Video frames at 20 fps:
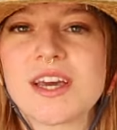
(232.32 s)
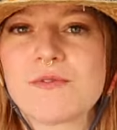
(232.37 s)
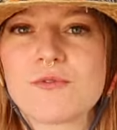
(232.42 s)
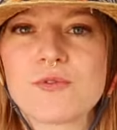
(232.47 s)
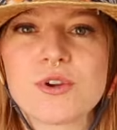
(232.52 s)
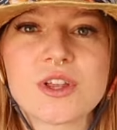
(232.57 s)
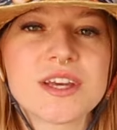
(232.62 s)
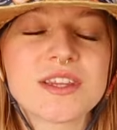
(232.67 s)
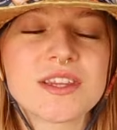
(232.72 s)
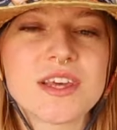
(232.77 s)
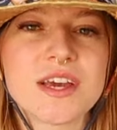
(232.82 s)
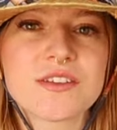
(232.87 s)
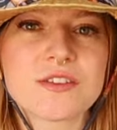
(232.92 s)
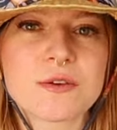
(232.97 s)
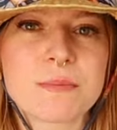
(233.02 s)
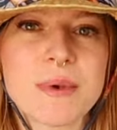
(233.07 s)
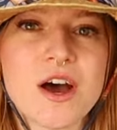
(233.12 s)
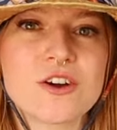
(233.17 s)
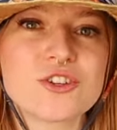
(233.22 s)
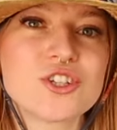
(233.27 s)
and really takes
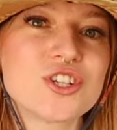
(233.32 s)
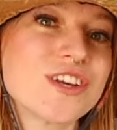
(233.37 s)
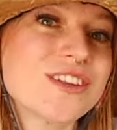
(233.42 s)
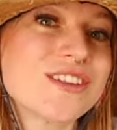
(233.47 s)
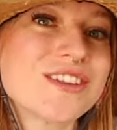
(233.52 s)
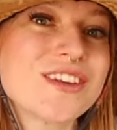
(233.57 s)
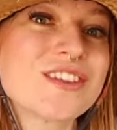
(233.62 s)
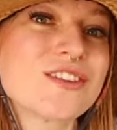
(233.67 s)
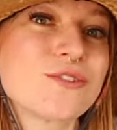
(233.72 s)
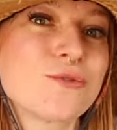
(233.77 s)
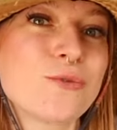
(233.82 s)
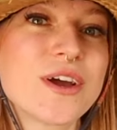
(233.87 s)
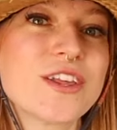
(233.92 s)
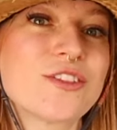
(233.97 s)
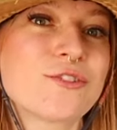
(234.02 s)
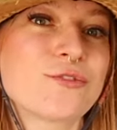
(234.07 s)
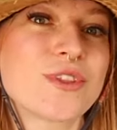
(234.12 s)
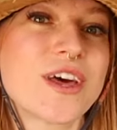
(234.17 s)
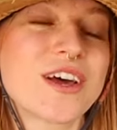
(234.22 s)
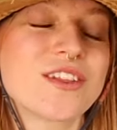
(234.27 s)
them out. She sits and
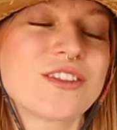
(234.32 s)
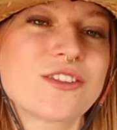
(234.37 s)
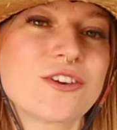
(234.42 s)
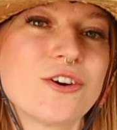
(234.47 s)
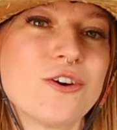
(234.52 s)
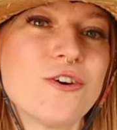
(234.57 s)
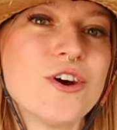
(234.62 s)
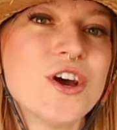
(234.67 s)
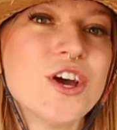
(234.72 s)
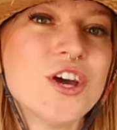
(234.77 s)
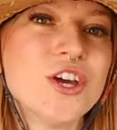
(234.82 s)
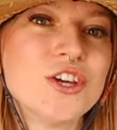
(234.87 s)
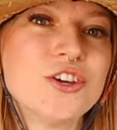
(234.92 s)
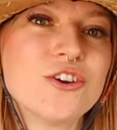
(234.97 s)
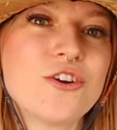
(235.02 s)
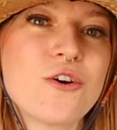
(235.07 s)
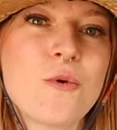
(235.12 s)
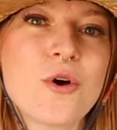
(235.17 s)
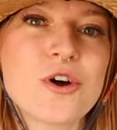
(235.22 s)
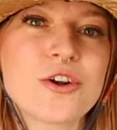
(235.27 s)
waits for that, so you
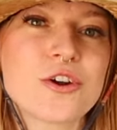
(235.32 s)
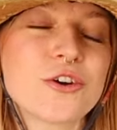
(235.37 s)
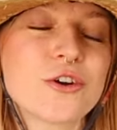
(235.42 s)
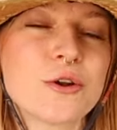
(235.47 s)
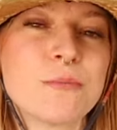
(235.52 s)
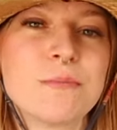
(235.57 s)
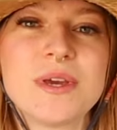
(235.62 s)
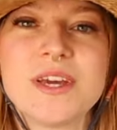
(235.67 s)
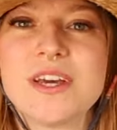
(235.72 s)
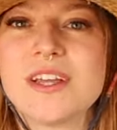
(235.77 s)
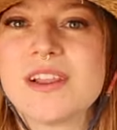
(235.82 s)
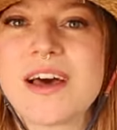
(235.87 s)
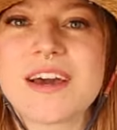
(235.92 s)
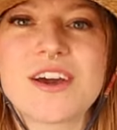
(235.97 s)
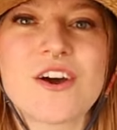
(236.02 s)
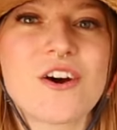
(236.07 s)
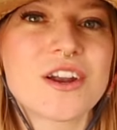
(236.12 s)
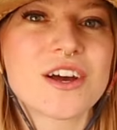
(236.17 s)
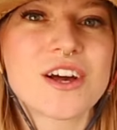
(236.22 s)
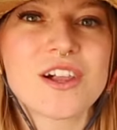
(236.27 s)
don't want her to be
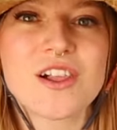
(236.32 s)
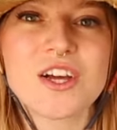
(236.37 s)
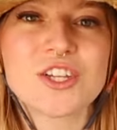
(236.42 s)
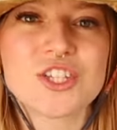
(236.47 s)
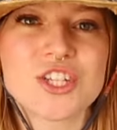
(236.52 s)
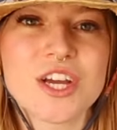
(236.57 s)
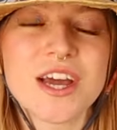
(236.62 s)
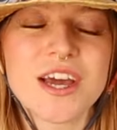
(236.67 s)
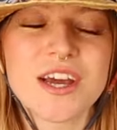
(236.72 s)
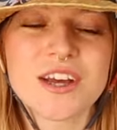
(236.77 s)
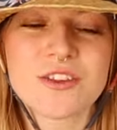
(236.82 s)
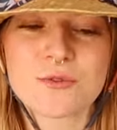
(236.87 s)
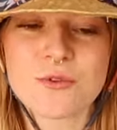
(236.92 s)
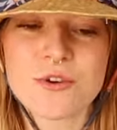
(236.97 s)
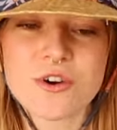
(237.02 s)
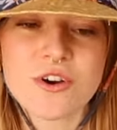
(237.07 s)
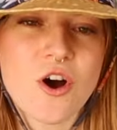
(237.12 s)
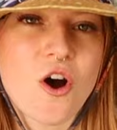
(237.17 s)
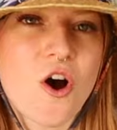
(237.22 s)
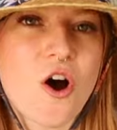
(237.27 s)
like on a clutch of eggs
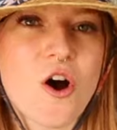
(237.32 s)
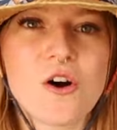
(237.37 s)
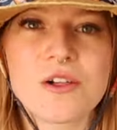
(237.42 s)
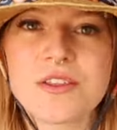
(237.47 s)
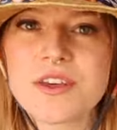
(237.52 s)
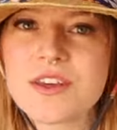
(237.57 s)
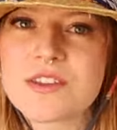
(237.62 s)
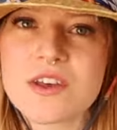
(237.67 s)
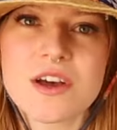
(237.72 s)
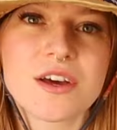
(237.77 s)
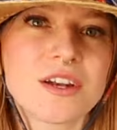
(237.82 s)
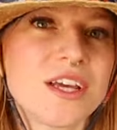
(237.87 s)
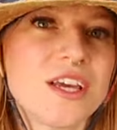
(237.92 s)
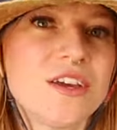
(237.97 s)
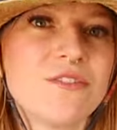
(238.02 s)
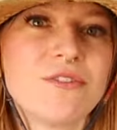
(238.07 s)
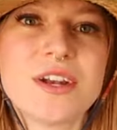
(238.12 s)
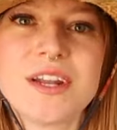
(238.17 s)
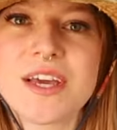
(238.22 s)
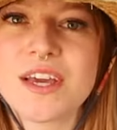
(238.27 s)
where all these
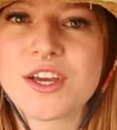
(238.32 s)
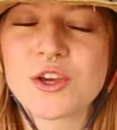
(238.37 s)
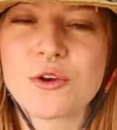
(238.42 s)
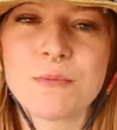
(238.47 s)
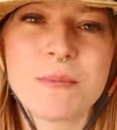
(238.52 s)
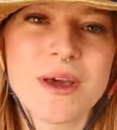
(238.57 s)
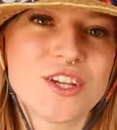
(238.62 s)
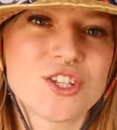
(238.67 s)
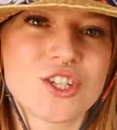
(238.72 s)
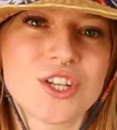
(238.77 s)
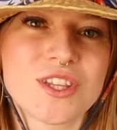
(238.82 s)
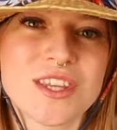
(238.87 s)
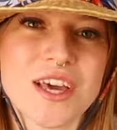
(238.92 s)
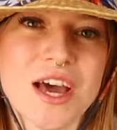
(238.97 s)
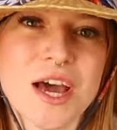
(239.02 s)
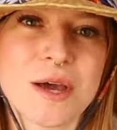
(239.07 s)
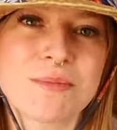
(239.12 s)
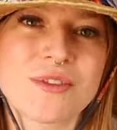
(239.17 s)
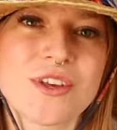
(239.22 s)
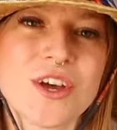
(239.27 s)
uneven incubation
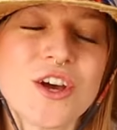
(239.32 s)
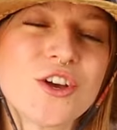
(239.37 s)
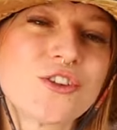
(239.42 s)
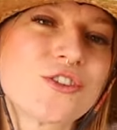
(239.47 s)
times.